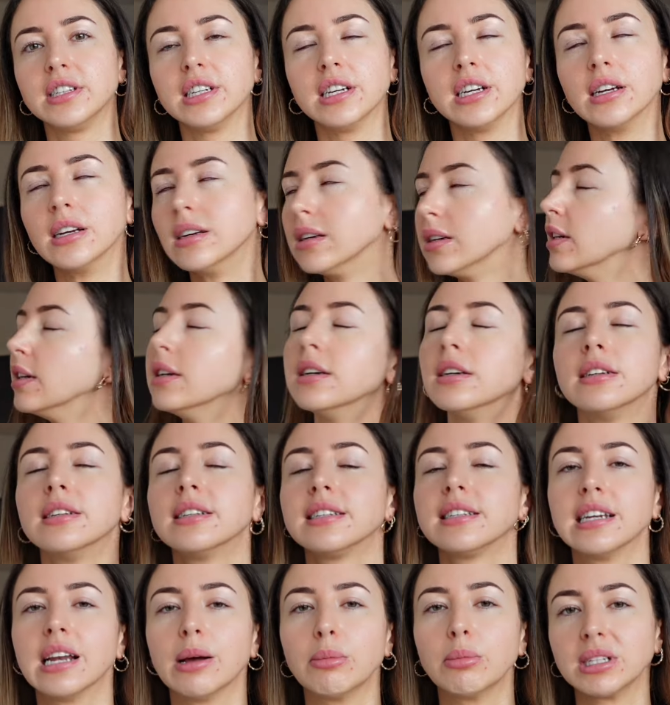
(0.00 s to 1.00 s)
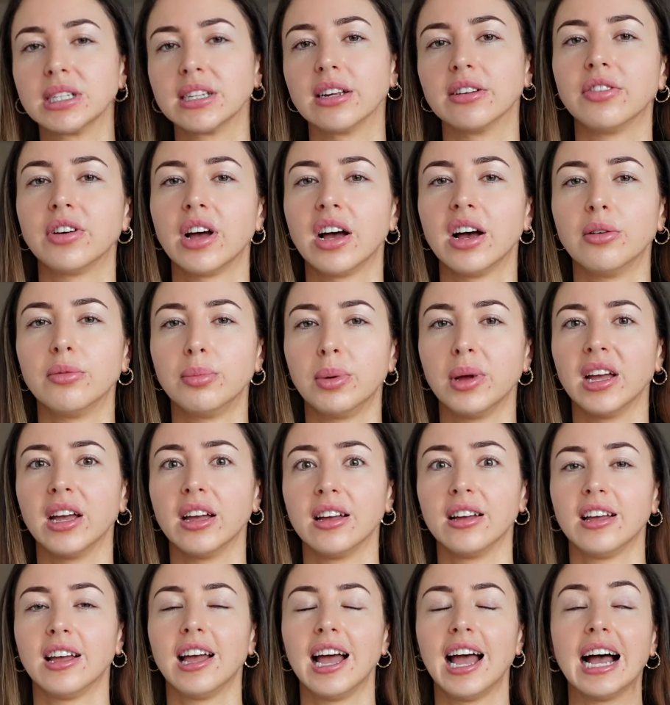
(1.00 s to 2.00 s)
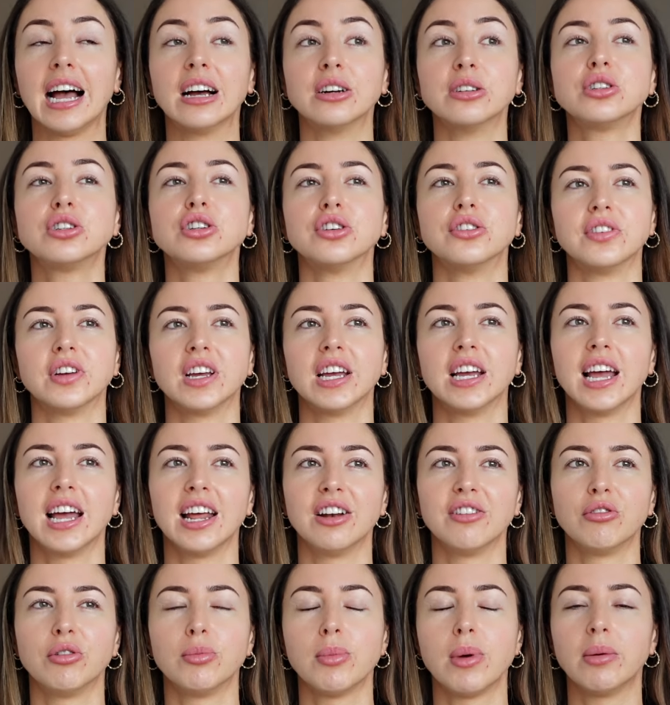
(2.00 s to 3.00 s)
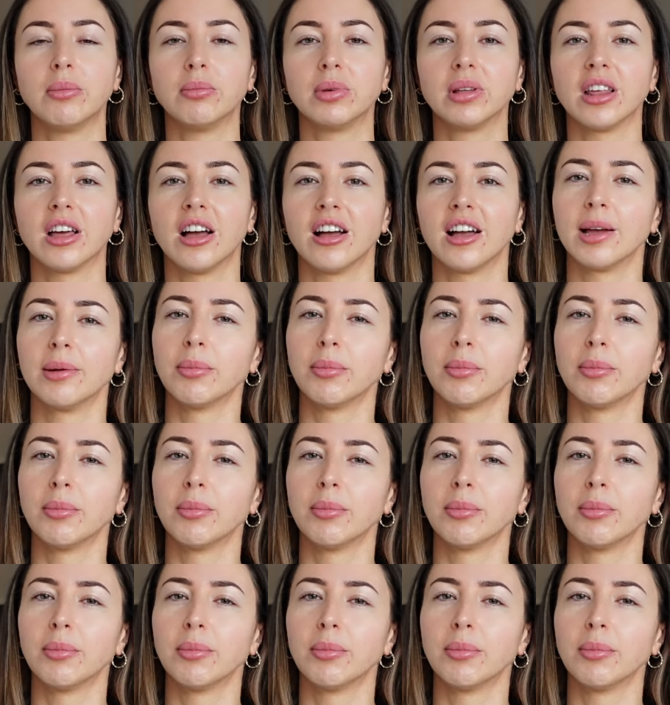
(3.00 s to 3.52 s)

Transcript: to snap myself out of it and remember that I